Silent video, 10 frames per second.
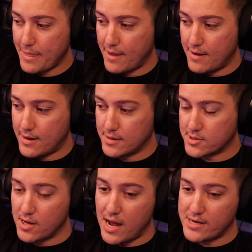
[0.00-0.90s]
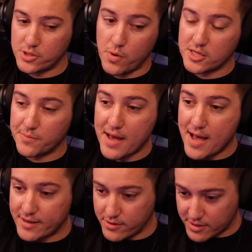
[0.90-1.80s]
Uh, so I, I, just watch it
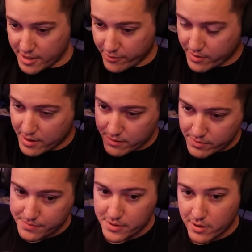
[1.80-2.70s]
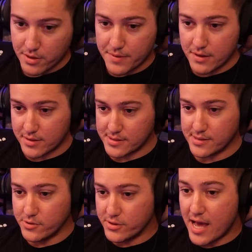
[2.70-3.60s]
back. You can hear what I what I'm talking about because
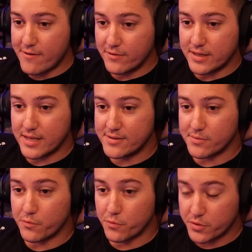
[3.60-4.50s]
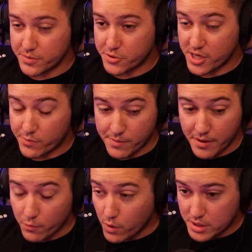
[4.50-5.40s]
you definitely did some some shit where I'm
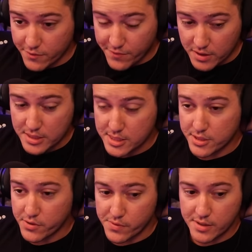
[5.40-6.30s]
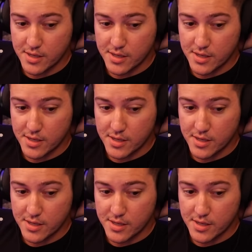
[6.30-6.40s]
like, what the fuck is he doing?